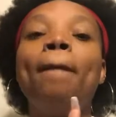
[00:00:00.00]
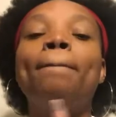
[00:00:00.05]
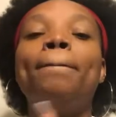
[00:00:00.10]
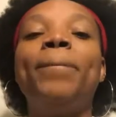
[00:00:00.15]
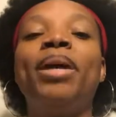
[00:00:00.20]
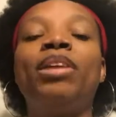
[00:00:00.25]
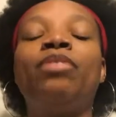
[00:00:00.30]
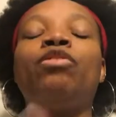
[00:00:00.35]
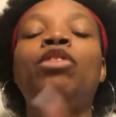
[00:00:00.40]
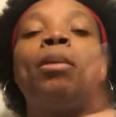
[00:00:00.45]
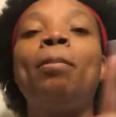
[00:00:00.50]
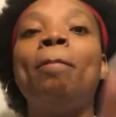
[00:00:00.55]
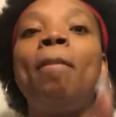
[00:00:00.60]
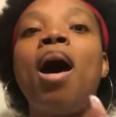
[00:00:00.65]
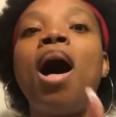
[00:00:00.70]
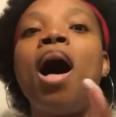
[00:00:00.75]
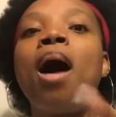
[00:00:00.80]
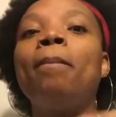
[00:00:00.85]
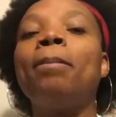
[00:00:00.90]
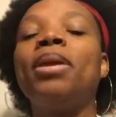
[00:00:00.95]
But if the
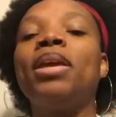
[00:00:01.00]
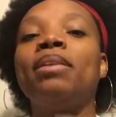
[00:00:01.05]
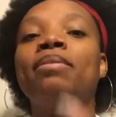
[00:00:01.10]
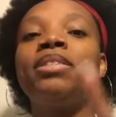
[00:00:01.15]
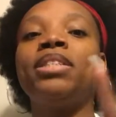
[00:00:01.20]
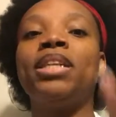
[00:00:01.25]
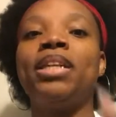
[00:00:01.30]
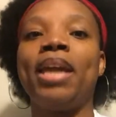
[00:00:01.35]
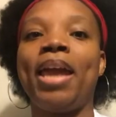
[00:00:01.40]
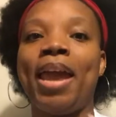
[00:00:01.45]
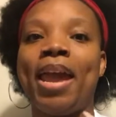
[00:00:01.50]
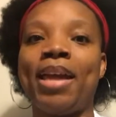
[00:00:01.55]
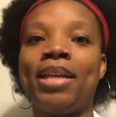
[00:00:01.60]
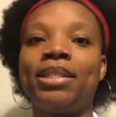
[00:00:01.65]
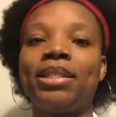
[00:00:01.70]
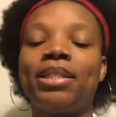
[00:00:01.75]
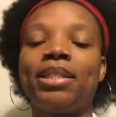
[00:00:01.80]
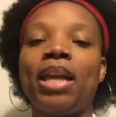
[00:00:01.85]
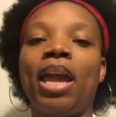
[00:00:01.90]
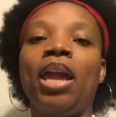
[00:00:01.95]
mom gives an
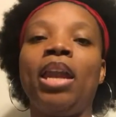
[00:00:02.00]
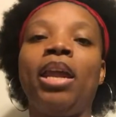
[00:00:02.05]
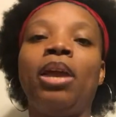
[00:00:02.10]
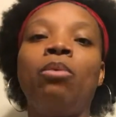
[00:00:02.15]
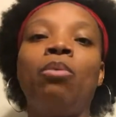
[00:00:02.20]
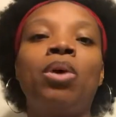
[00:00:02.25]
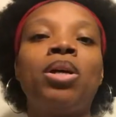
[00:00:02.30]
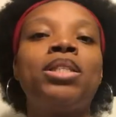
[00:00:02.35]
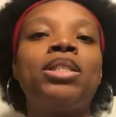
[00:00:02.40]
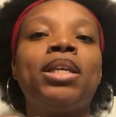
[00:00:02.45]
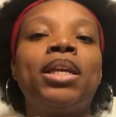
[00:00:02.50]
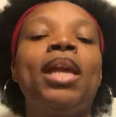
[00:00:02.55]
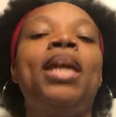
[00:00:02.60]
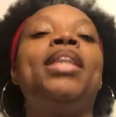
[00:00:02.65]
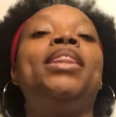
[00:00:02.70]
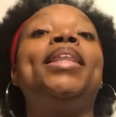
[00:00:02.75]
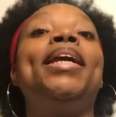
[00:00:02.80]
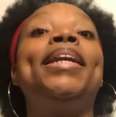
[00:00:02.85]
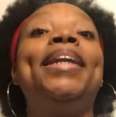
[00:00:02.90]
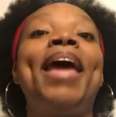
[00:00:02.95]
S and then once
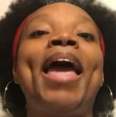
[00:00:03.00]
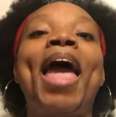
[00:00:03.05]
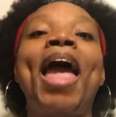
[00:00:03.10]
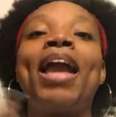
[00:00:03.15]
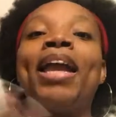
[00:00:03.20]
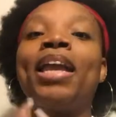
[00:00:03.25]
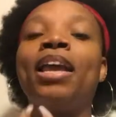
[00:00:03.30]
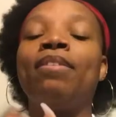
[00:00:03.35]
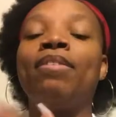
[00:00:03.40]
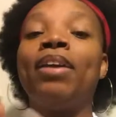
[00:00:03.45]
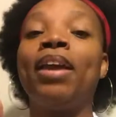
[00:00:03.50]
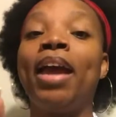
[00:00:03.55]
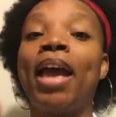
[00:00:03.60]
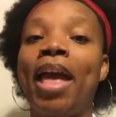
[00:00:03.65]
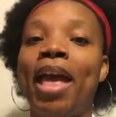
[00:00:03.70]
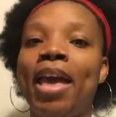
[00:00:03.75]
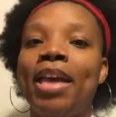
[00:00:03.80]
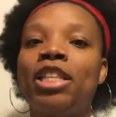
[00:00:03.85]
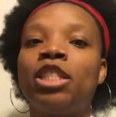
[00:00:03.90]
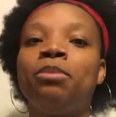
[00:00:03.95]
again the dad giving an
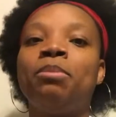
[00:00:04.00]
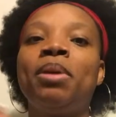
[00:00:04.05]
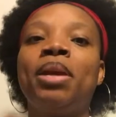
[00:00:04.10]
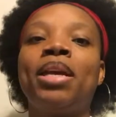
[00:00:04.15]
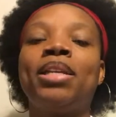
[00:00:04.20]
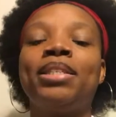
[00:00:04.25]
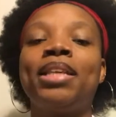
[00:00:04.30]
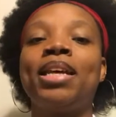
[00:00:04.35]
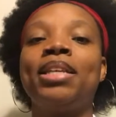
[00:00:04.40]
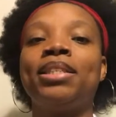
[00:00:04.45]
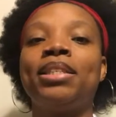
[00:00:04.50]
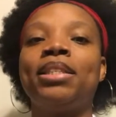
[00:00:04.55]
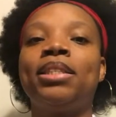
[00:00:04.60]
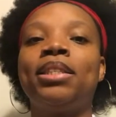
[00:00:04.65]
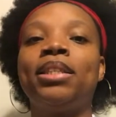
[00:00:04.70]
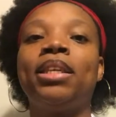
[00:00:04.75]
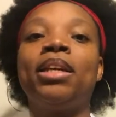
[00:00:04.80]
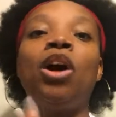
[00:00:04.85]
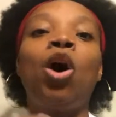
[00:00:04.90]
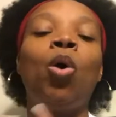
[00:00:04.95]
S because that's
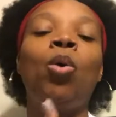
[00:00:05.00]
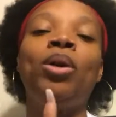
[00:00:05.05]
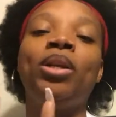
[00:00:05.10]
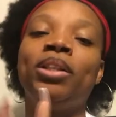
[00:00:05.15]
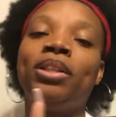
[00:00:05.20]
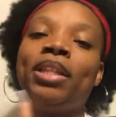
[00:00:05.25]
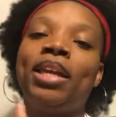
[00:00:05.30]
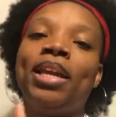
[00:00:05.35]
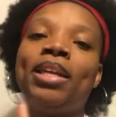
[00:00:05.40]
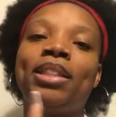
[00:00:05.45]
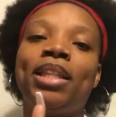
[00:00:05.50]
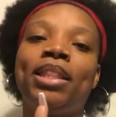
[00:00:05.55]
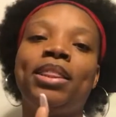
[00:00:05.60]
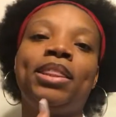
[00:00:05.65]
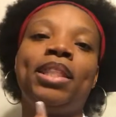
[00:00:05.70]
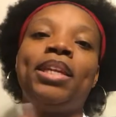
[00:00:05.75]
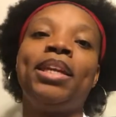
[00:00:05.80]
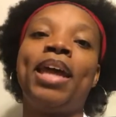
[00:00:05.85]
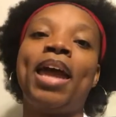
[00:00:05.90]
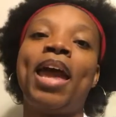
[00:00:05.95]
the only thing
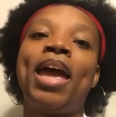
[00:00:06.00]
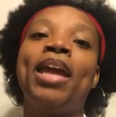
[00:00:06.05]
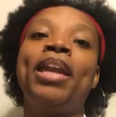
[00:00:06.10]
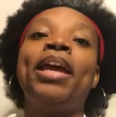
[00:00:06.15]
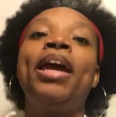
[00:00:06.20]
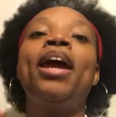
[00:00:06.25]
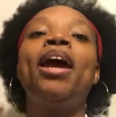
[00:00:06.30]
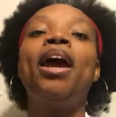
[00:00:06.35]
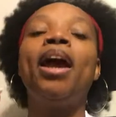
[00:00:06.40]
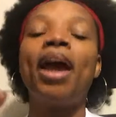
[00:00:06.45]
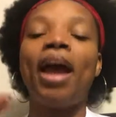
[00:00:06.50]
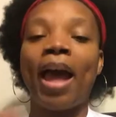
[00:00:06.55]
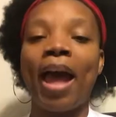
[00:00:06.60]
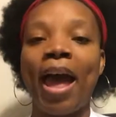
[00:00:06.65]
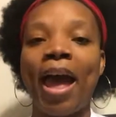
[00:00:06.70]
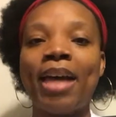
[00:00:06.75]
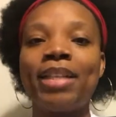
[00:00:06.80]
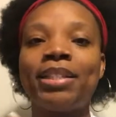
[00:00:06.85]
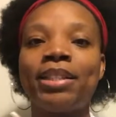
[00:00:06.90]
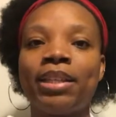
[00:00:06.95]
that the dad
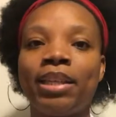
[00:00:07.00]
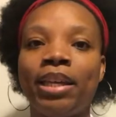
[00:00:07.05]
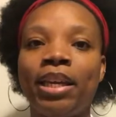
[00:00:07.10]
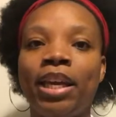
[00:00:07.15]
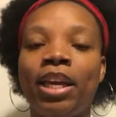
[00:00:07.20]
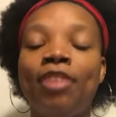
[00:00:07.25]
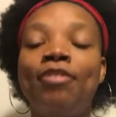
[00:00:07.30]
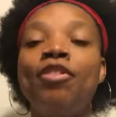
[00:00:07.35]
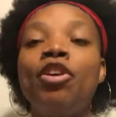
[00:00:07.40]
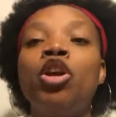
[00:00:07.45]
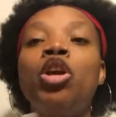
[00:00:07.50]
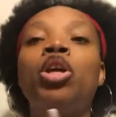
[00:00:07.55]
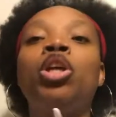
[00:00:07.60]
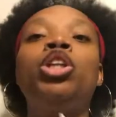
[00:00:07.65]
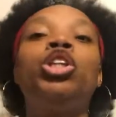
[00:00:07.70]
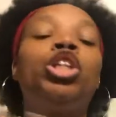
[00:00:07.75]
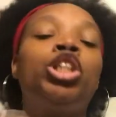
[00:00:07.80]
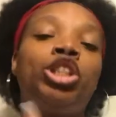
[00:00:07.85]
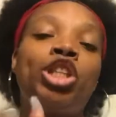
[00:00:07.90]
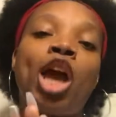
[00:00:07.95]
has to give,
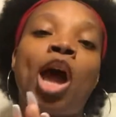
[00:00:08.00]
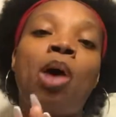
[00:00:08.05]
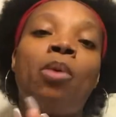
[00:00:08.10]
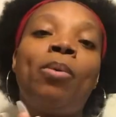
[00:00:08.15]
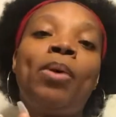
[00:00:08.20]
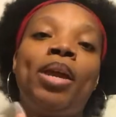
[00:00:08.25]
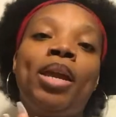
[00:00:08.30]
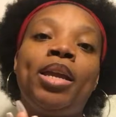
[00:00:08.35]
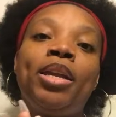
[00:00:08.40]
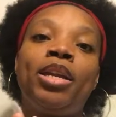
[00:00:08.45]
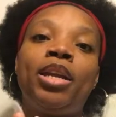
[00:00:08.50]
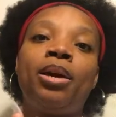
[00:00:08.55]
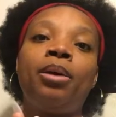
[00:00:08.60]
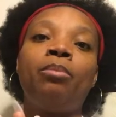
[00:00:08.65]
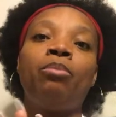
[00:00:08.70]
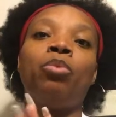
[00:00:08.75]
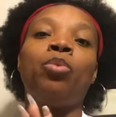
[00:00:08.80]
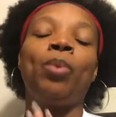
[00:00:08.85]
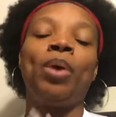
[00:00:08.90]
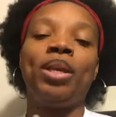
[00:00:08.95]
your child will end
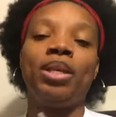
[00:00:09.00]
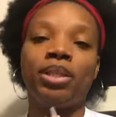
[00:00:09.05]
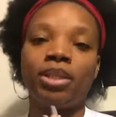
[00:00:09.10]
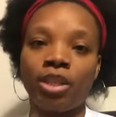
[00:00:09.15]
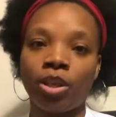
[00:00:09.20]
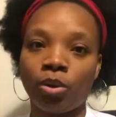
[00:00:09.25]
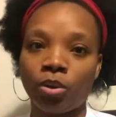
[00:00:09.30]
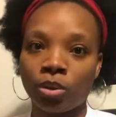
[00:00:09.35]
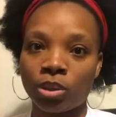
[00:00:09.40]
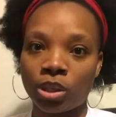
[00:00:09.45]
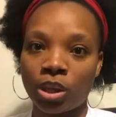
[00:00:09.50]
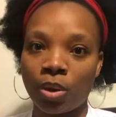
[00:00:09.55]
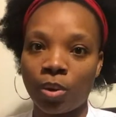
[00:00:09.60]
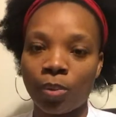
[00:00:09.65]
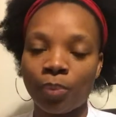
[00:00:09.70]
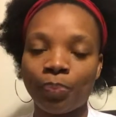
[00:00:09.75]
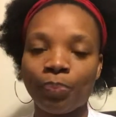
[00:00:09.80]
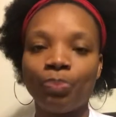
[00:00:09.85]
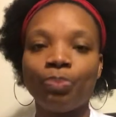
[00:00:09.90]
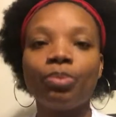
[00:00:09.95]
up with sickle cell.